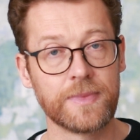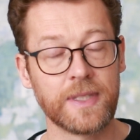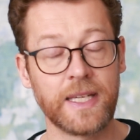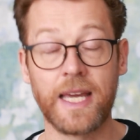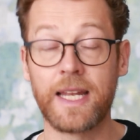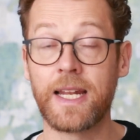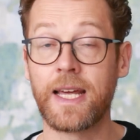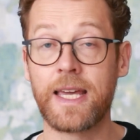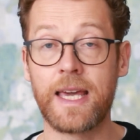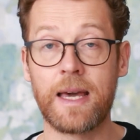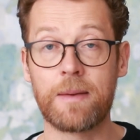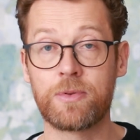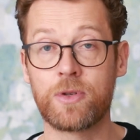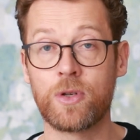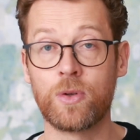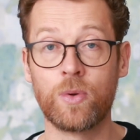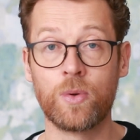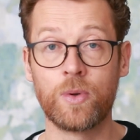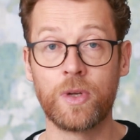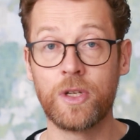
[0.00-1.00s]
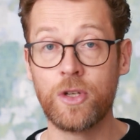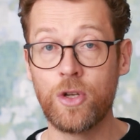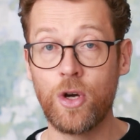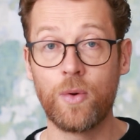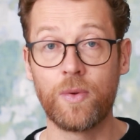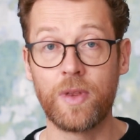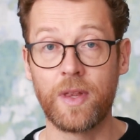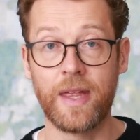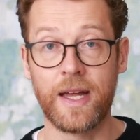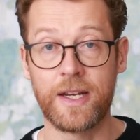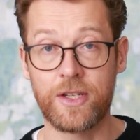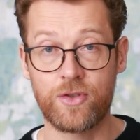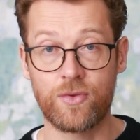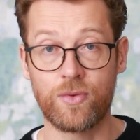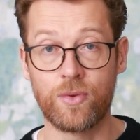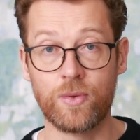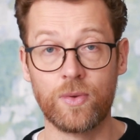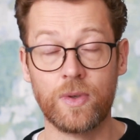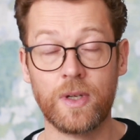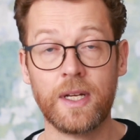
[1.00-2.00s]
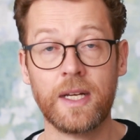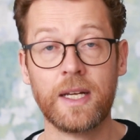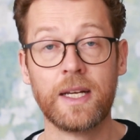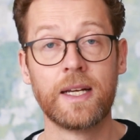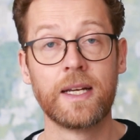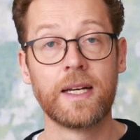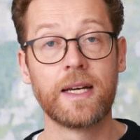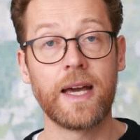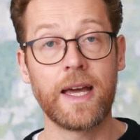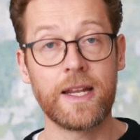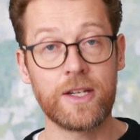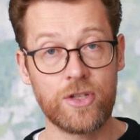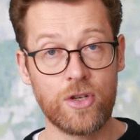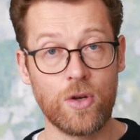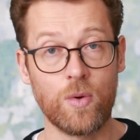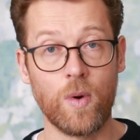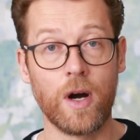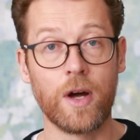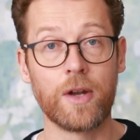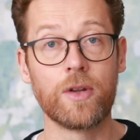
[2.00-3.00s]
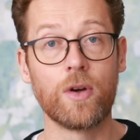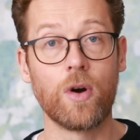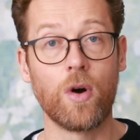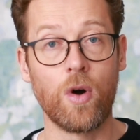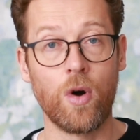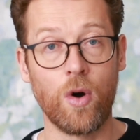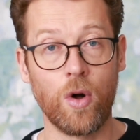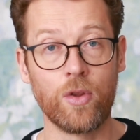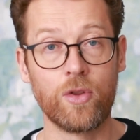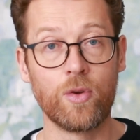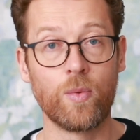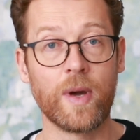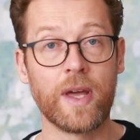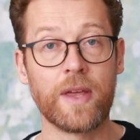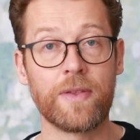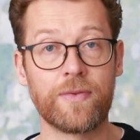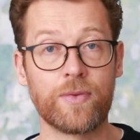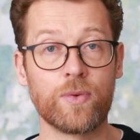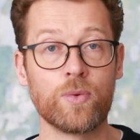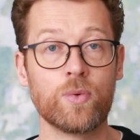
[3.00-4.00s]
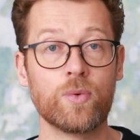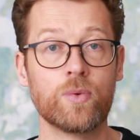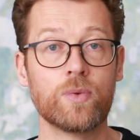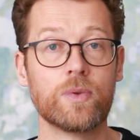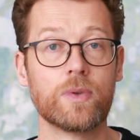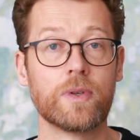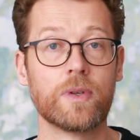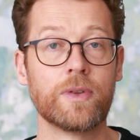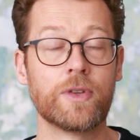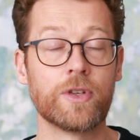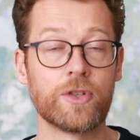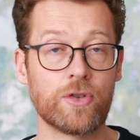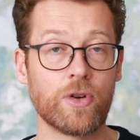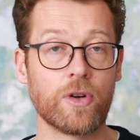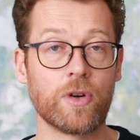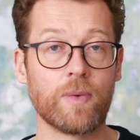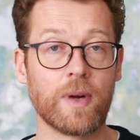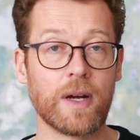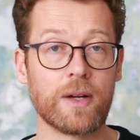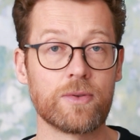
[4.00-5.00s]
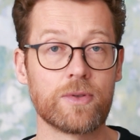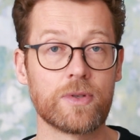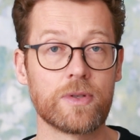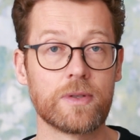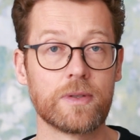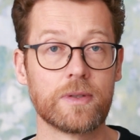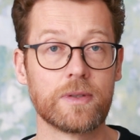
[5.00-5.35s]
Can I absolutely know that that's true? And so on, all the way through the turnarounds.